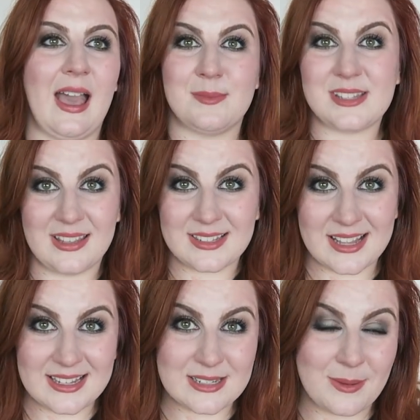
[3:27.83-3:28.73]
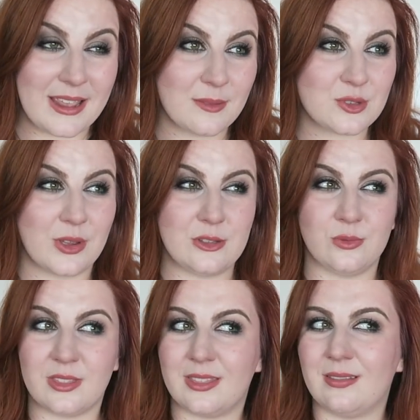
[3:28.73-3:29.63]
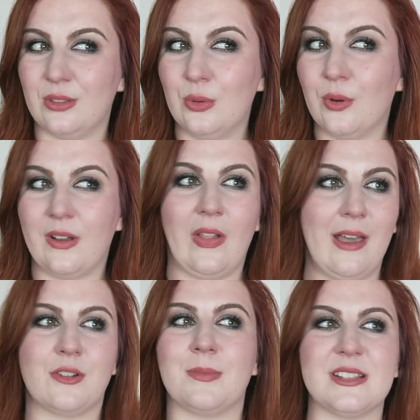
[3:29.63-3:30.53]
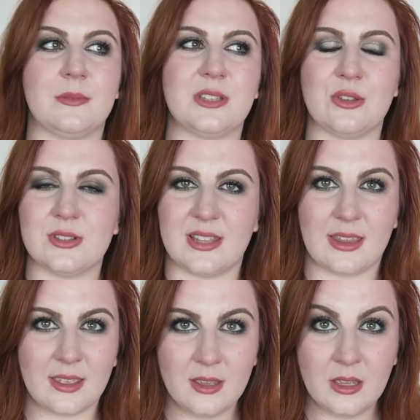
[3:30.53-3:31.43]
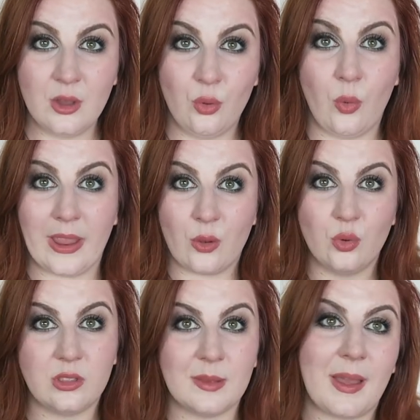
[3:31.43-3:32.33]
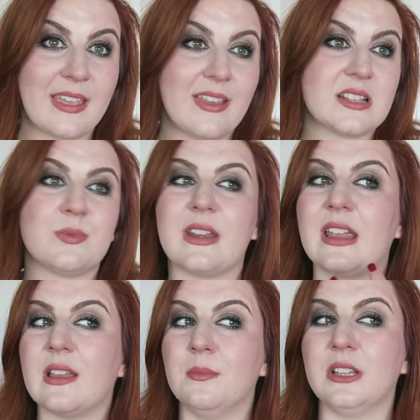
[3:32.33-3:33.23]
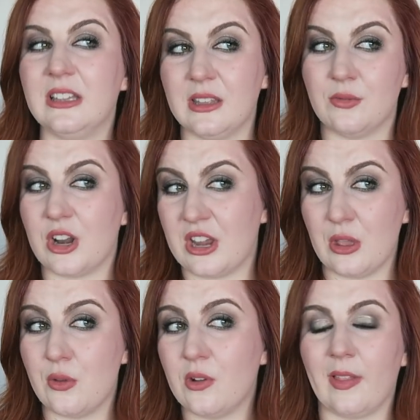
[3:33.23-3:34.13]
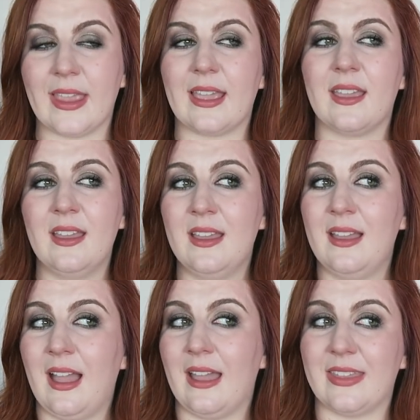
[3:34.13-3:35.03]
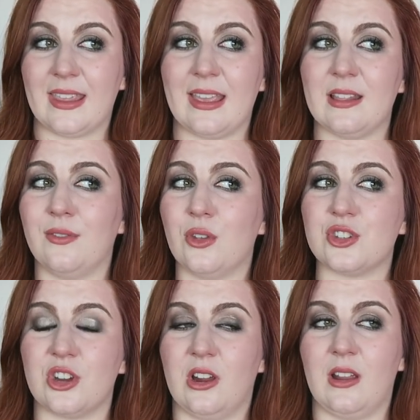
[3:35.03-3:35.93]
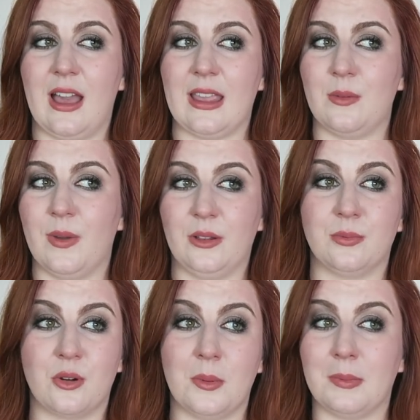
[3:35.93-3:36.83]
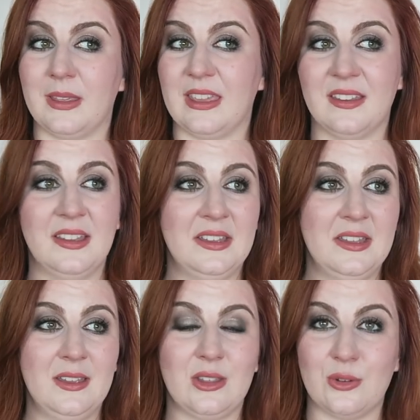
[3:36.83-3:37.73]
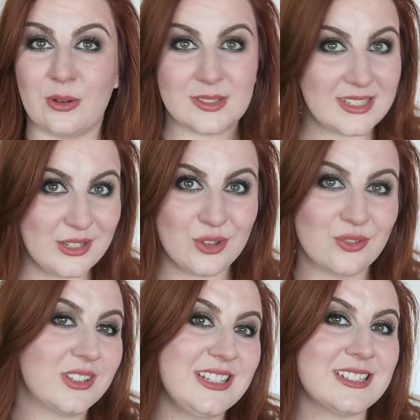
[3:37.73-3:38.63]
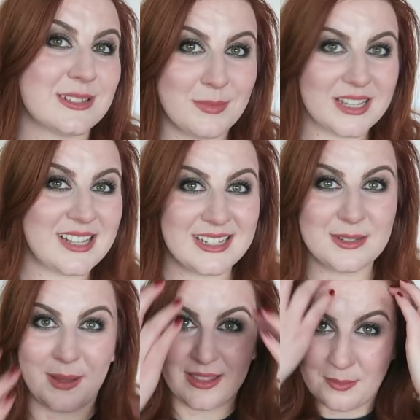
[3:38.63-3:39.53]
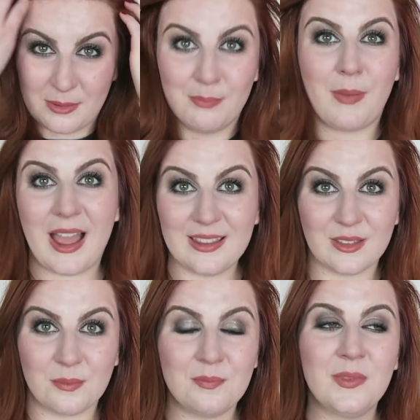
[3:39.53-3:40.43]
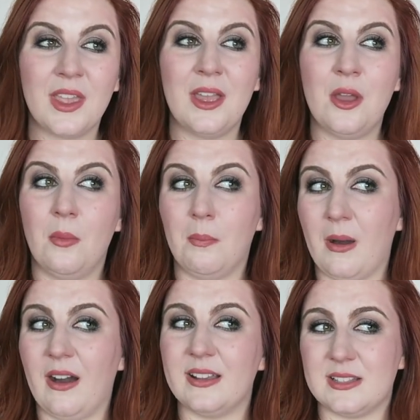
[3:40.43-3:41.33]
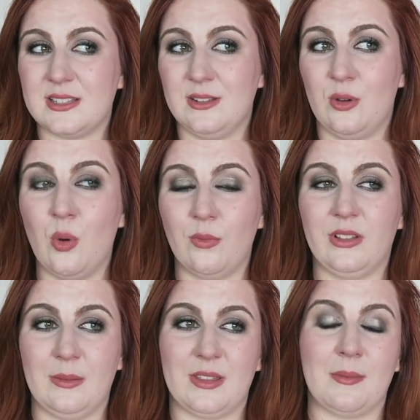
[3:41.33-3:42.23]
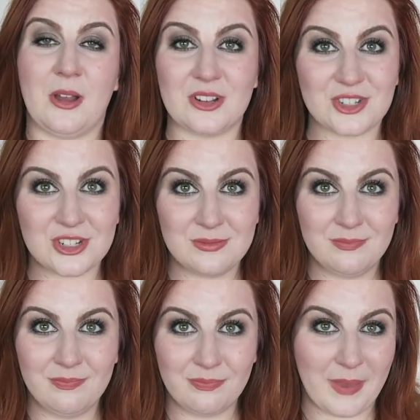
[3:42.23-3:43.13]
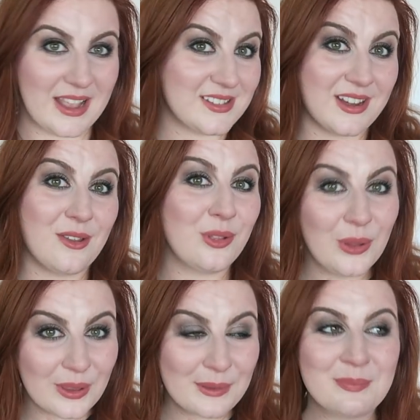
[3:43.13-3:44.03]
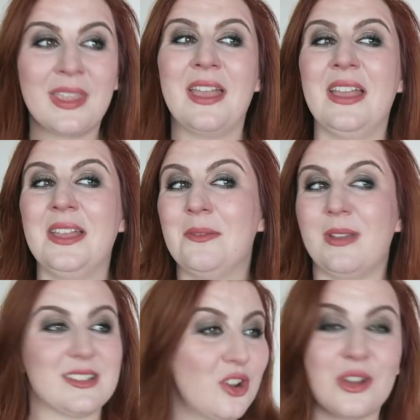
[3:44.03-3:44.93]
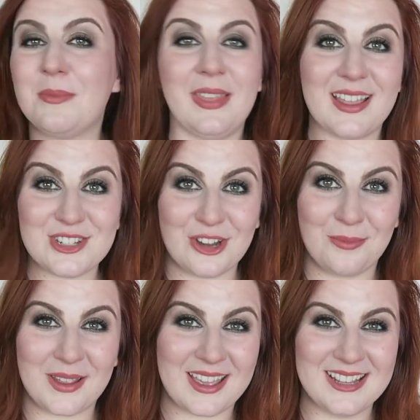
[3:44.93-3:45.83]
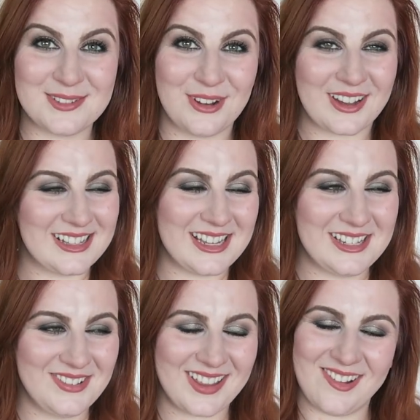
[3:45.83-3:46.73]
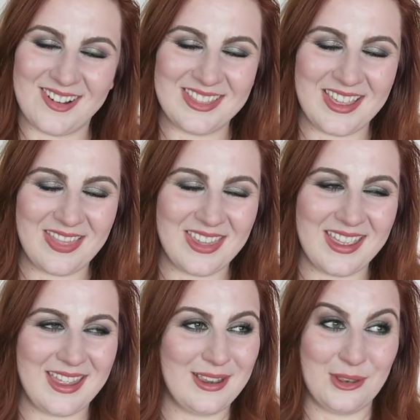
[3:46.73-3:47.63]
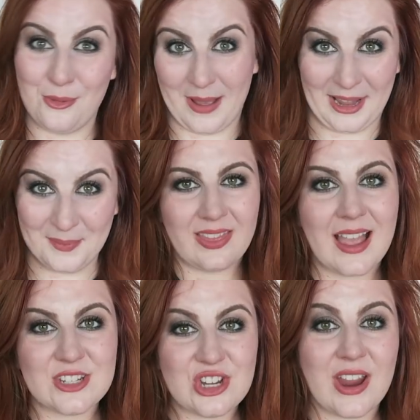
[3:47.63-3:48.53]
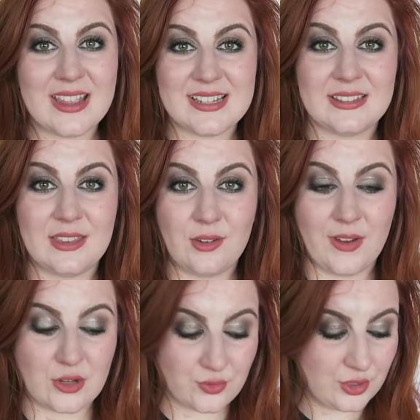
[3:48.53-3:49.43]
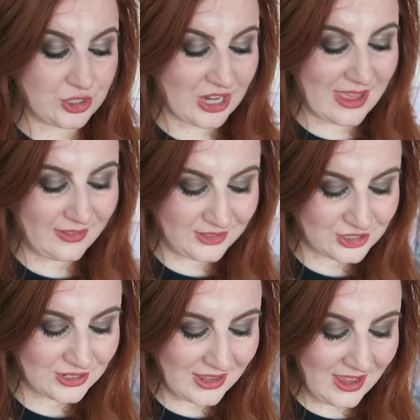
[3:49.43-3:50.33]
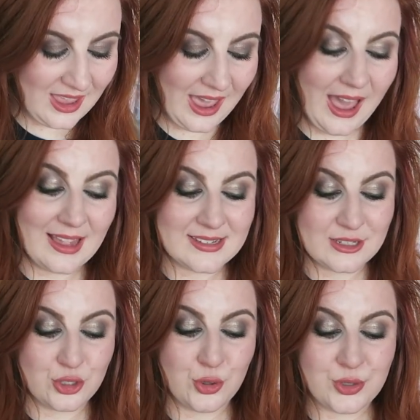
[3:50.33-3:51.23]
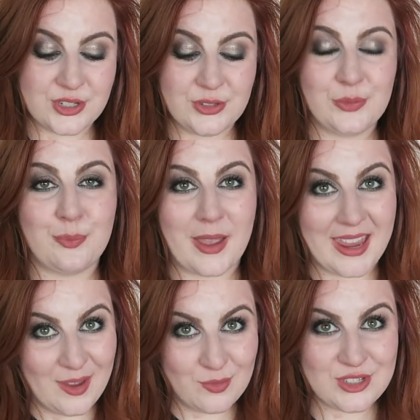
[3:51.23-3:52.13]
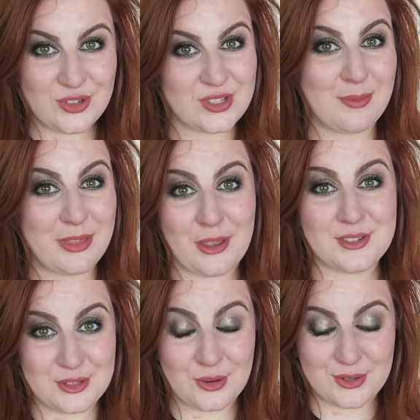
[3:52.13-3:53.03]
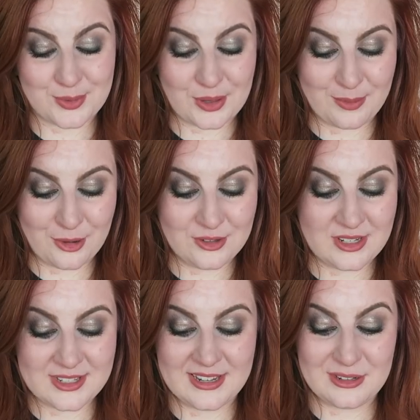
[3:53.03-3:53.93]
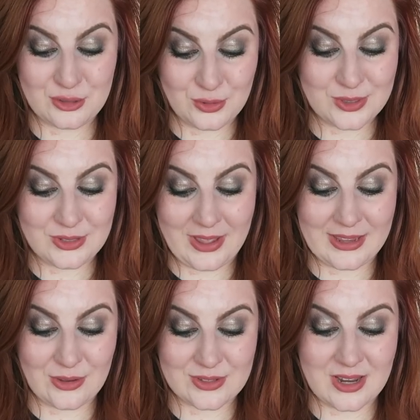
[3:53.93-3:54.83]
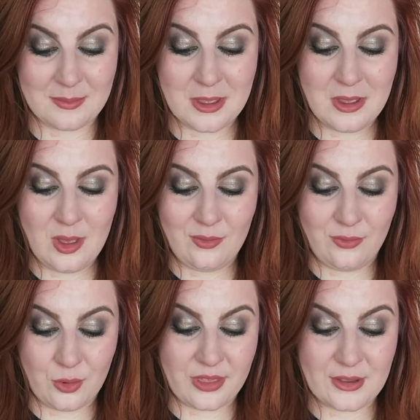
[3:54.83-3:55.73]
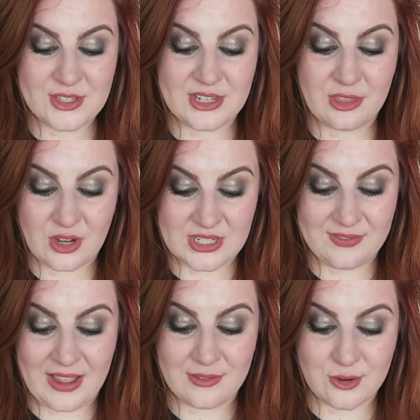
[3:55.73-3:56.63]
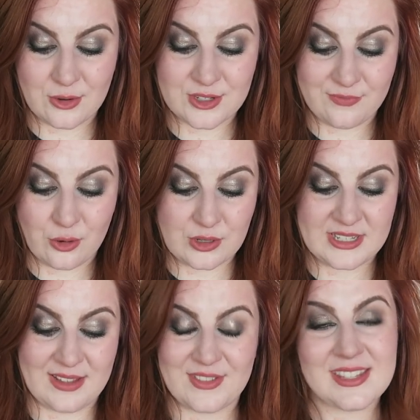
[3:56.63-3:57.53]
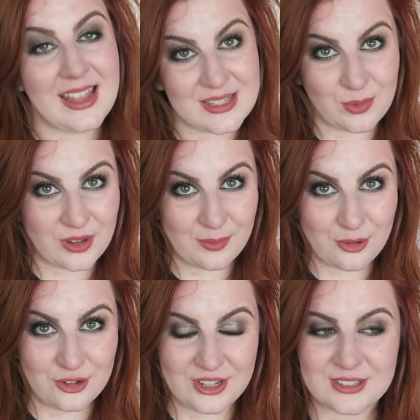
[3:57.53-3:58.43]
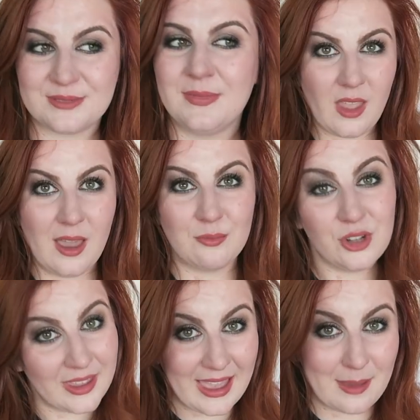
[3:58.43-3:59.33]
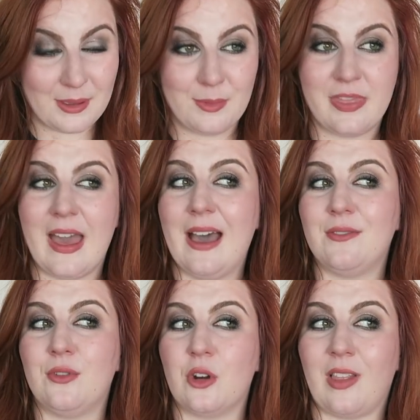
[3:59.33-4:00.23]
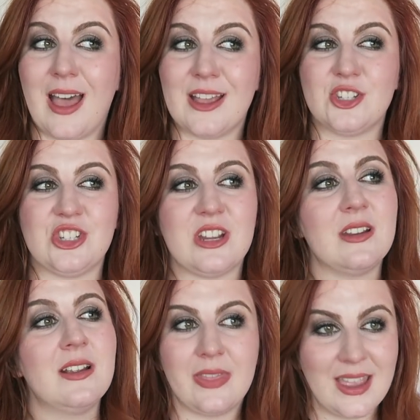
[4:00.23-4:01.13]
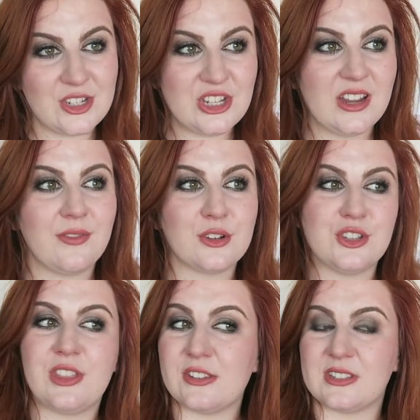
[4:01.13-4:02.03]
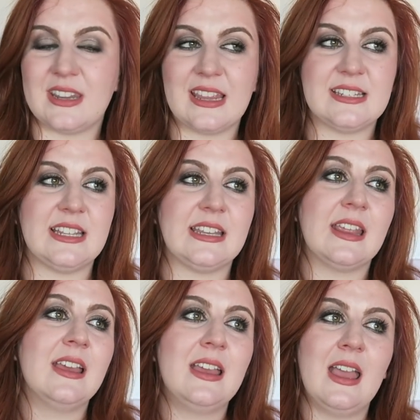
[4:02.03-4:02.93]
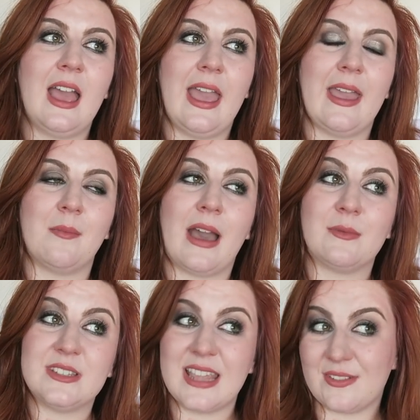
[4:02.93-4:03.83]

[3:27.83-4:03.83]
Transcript: I'm still excited by them so I don't know if I'll ever be somebody who's like, oh I only buy this when I completely run out. Like I think in the future I will probably, you know, I'll see new releases and be excited by them and buy them but hopefully with a much better outlook. But it's not going to be this year because we're continuing on the no buy. Last year I did the reverse rouge challenge and in total my aim was to use up $1,000 worth of product and in total I used up $4,035.47 worth of product. I'm really happy with that for last year. This year for 2019 um, I would